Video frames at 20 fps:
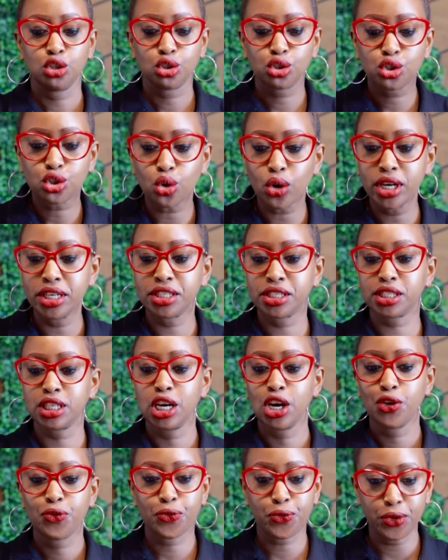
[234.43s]
choice,
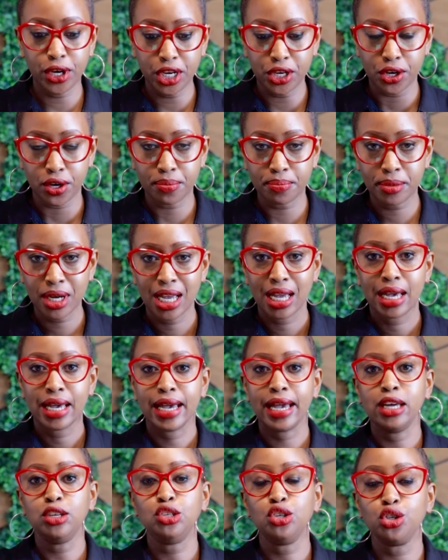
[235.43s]
freedom,
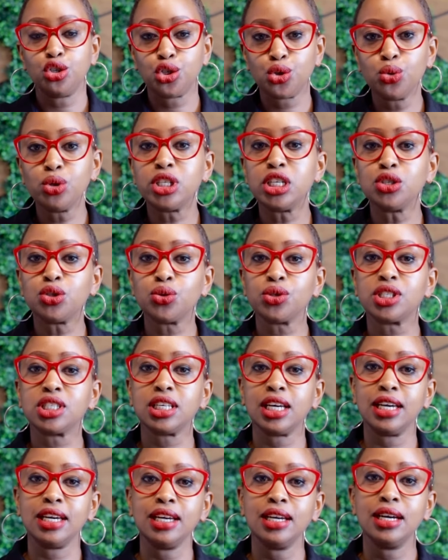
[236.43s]
and you're choosing to
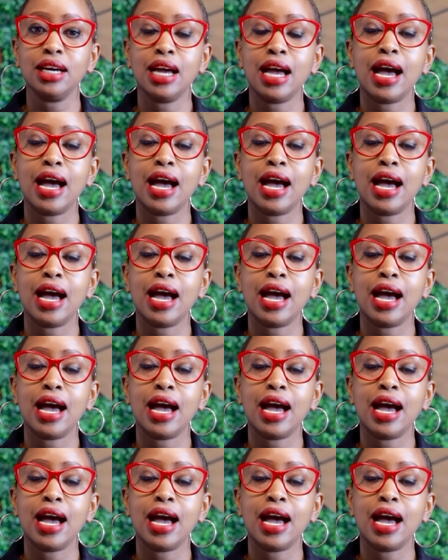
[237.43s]
say,